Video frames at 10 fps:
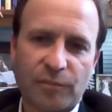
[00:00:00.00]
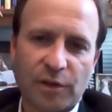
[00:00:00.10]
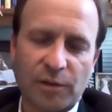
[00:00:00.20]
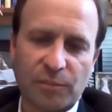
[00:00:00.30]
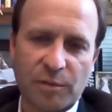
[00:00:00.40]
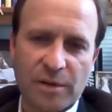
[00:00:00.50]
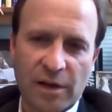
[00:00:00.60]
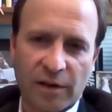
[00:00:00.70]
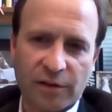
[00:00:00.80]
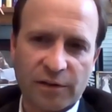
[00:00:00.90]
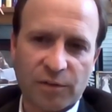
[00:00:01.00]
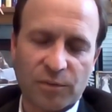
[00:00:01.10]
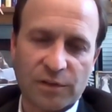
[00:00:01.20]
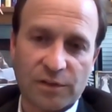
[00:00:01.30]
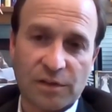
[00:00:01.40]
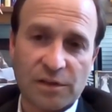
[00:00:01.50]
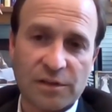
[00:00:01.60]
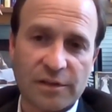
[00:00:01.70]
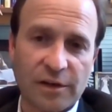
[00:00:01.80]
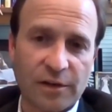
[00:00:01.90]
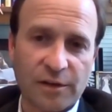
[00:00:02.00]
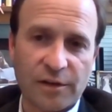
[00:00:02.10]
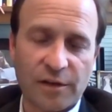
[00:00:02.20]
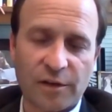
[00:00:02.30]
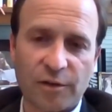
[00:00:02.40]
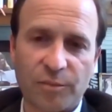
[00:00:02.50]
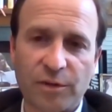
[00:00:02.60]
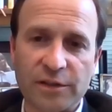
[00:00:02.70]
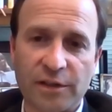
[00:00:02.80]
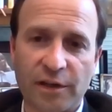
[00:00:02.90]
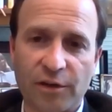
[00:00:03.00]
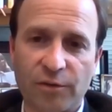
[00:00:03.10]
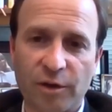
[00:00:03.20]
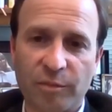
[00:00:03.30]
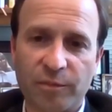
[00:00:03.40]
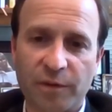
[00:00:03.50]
a policy was started under President Trump